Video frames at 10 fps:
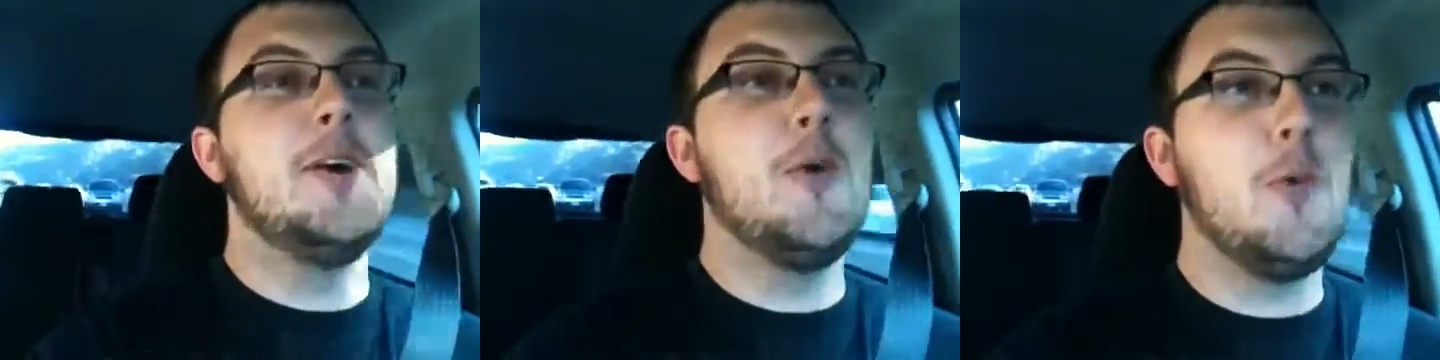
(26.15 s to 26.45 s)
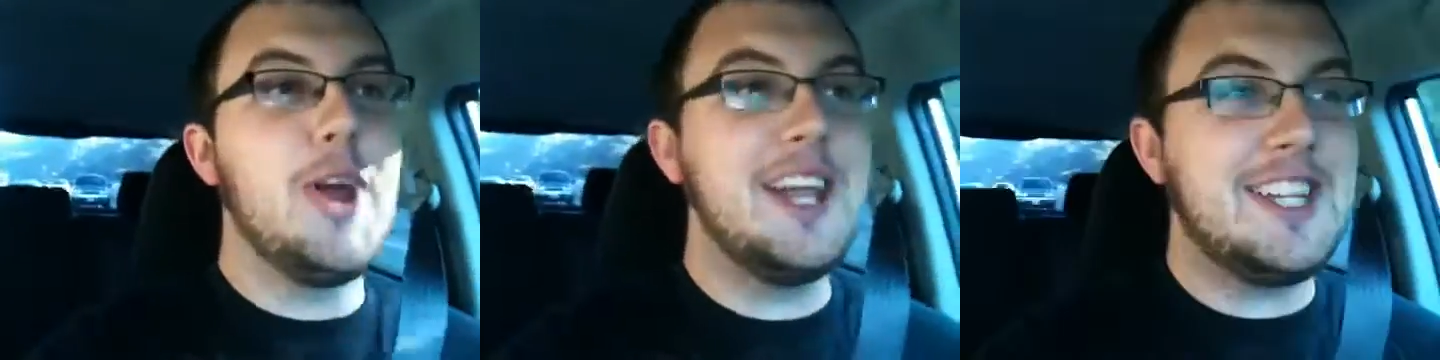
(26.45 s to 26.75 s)

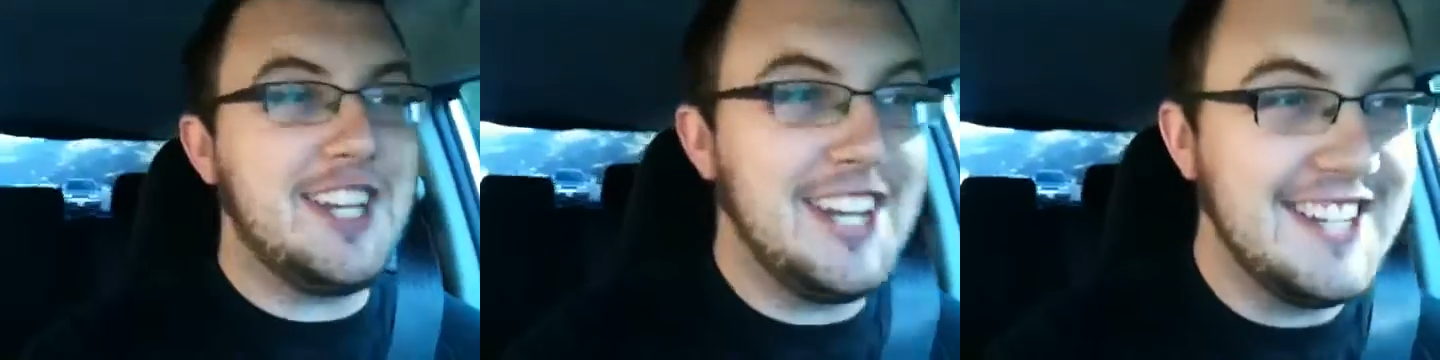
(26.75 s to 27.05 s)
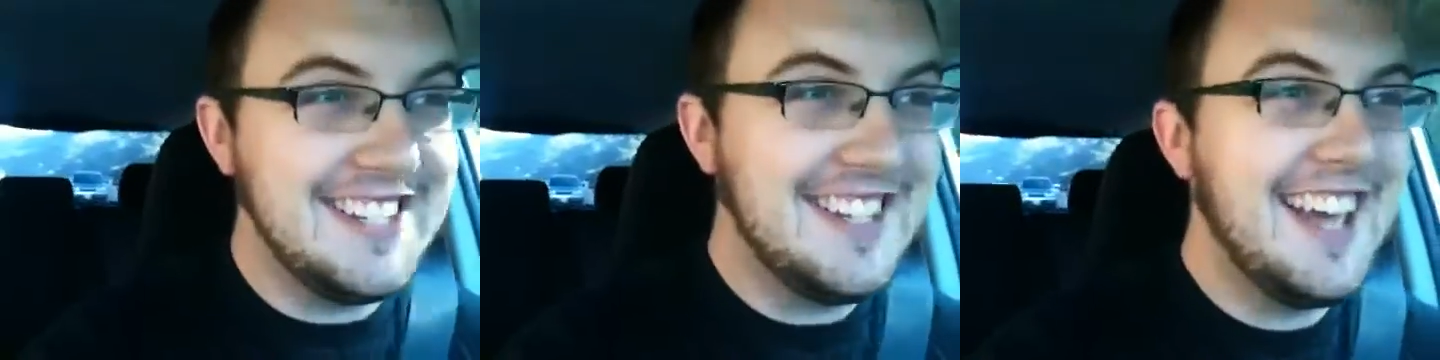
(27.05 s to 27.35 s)
which
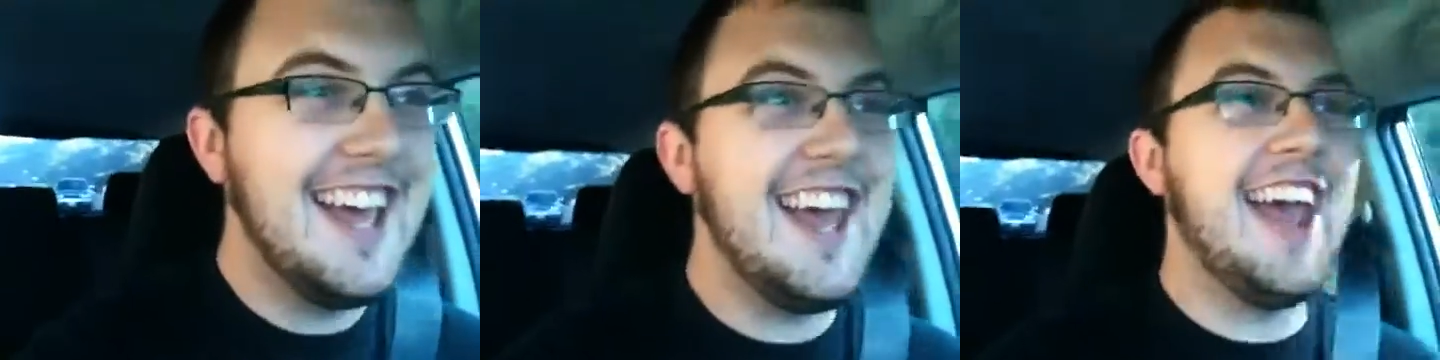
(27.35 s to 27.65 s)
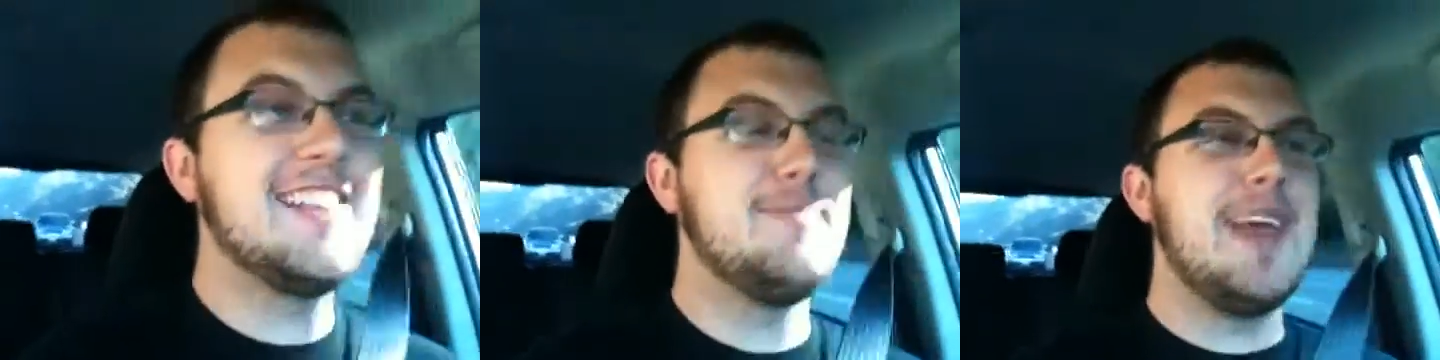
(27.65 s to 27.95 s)

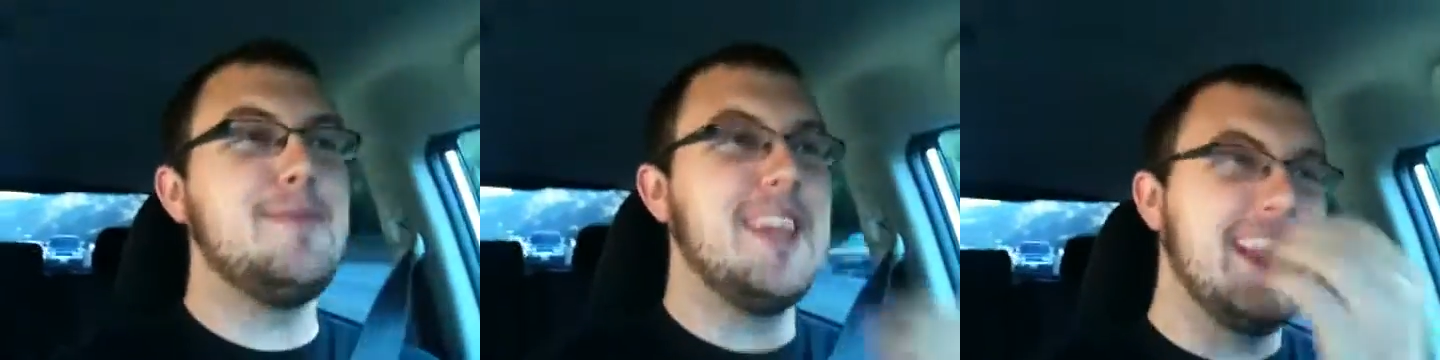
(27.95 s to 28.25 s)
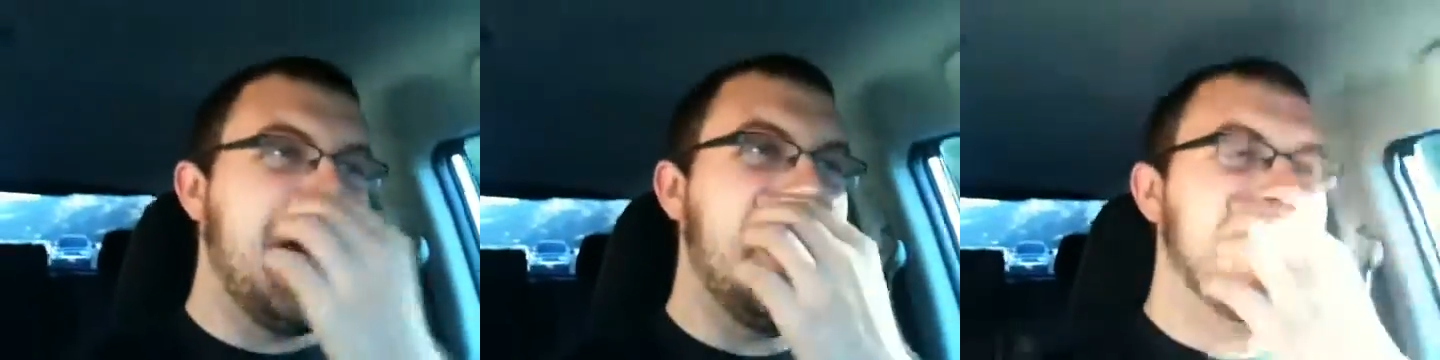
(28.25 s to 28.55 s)
has made me
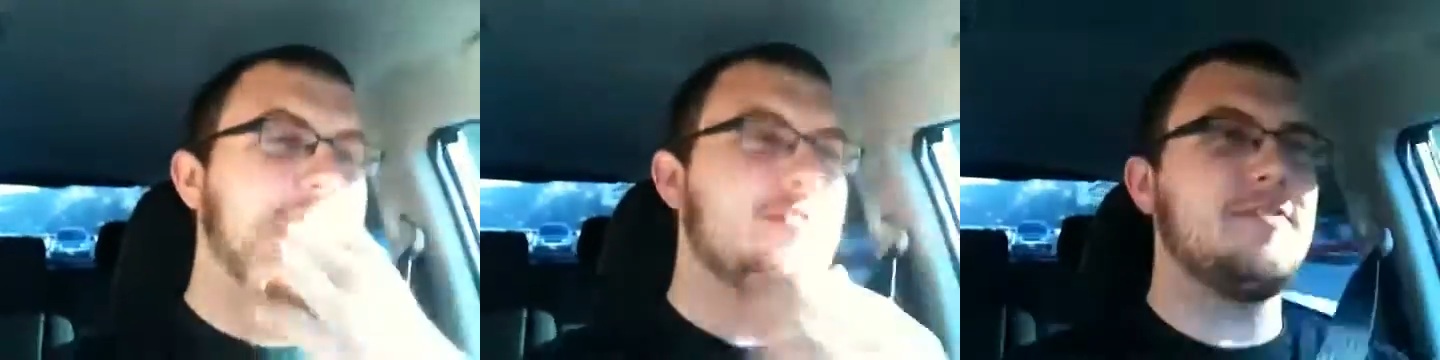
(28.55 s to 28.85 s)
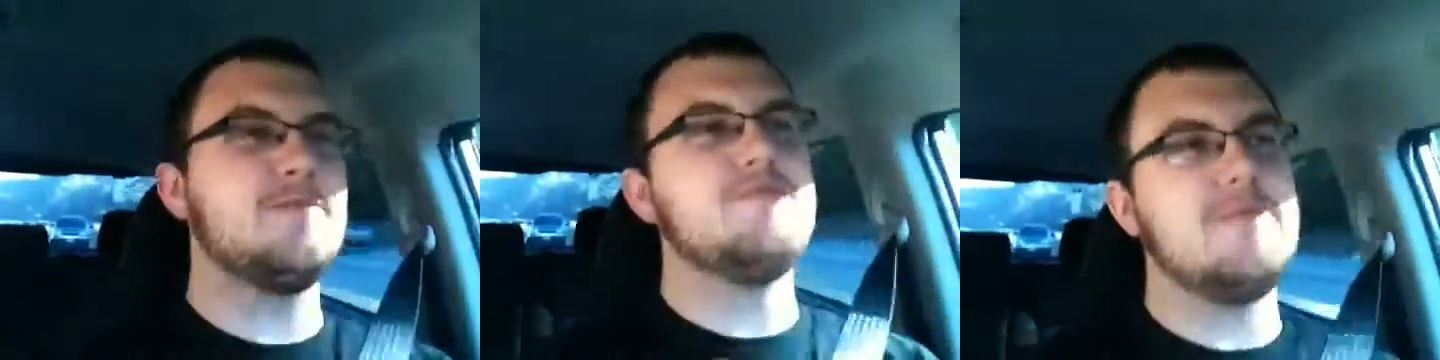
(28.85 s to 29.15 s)
laugh.
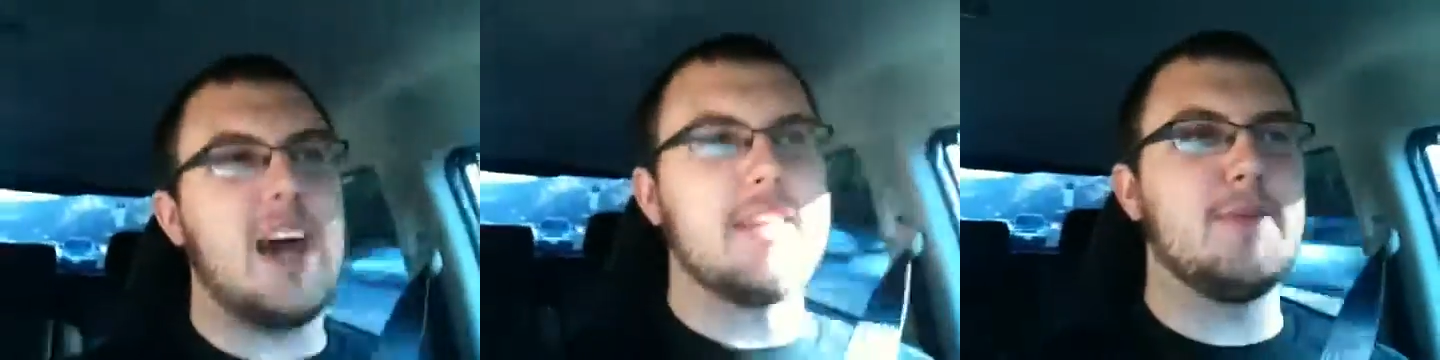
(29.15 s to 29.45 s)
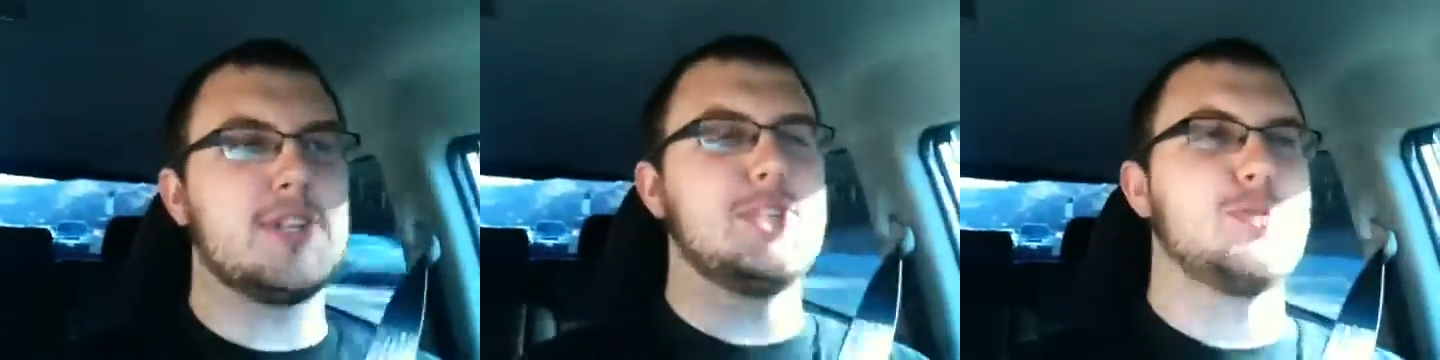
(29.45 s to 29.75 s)
Not as
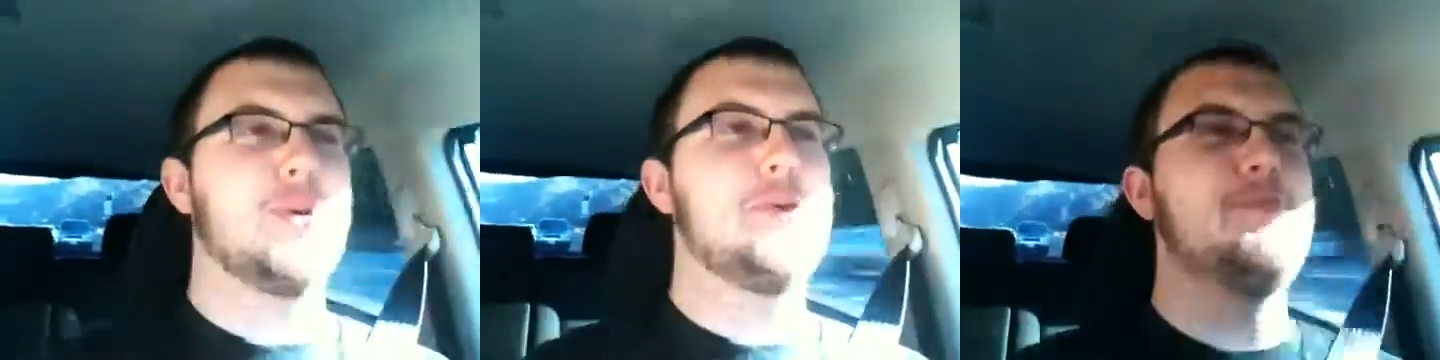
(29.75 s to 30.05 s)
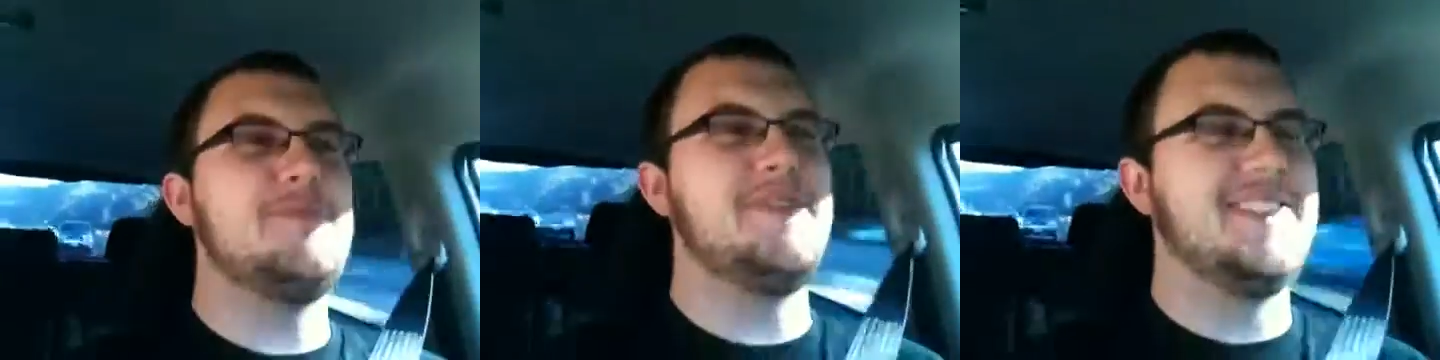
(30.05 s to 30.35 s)
much as Roomance